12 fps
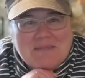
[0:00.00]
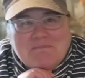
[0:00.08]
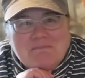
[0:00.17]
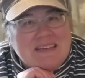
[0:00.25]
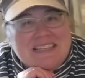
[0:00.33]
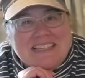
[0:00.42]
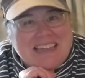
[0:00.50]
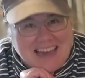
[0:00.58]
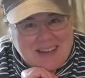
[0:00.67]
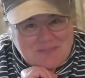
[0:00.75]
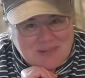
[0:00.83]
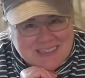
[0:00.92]
Miss
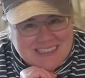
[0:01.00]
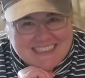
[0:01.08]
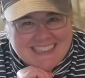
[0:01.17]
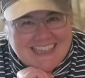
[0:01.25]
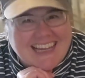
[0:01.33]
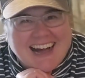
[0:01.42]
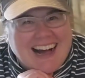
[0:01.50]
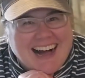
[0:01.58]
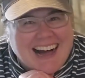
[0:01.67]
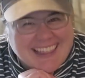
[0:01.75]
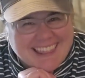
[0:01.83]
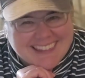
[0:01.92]
Cambridge, the
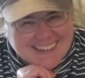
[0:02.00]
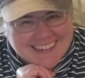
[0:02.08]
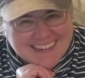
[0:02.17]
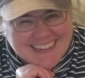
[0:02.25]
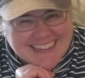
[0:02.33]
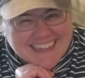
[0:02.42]
author,